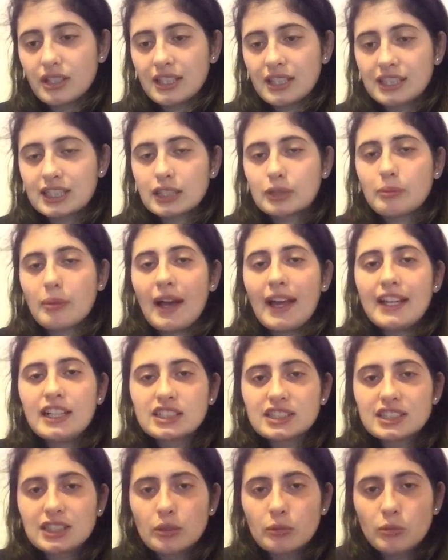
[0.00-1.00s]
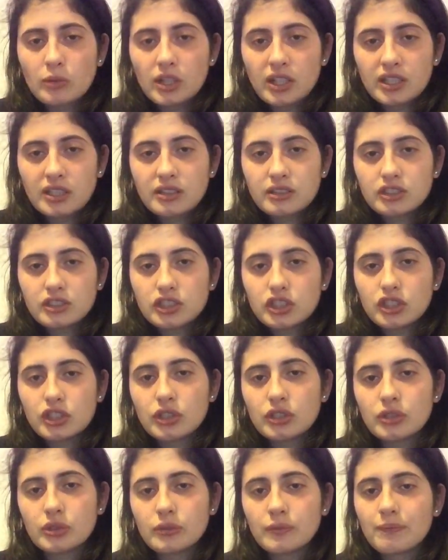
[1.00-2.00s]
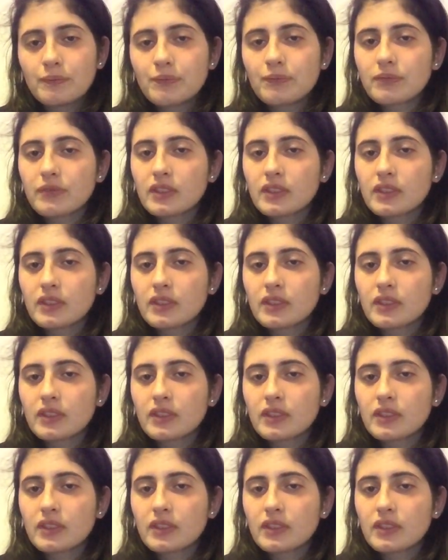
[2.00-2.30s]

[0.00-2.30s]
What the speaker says: inspire someone to,